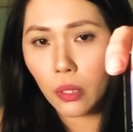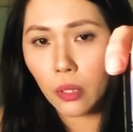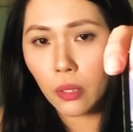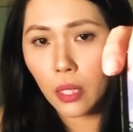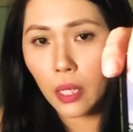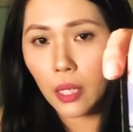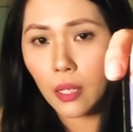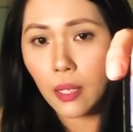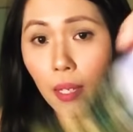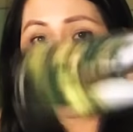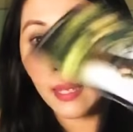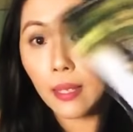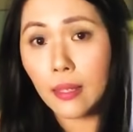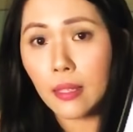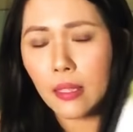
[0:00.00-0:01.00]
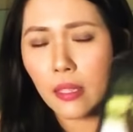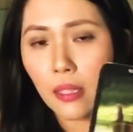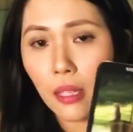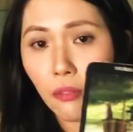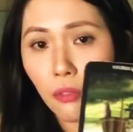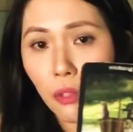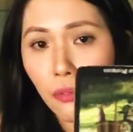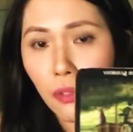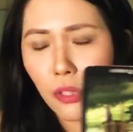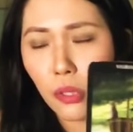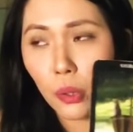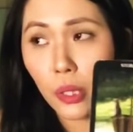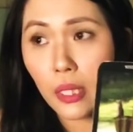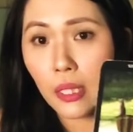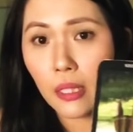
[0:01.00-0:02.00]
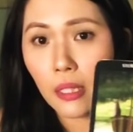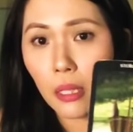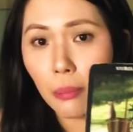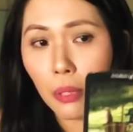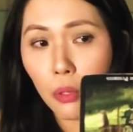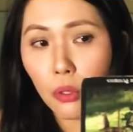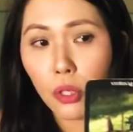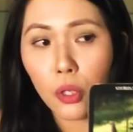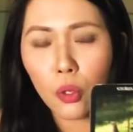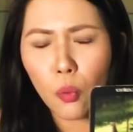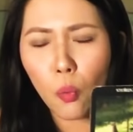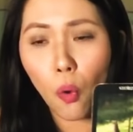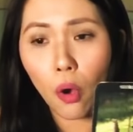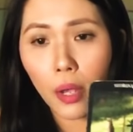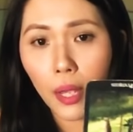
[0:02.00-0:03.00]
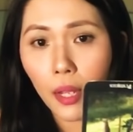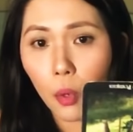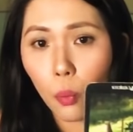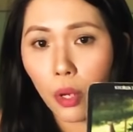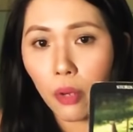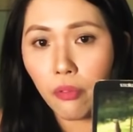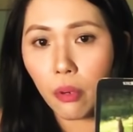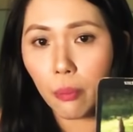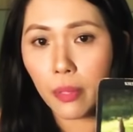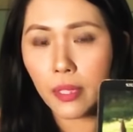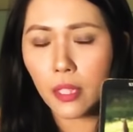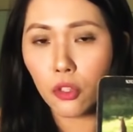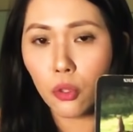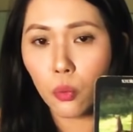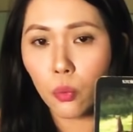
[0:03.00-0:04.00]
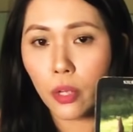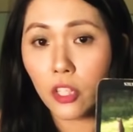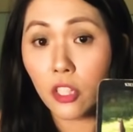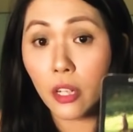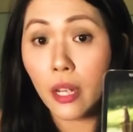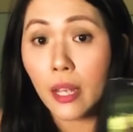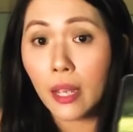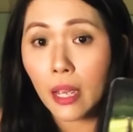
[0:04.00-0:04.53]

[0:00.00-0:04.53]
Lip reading: Okay, and this is in reverse, so this is about you walking away from a situation.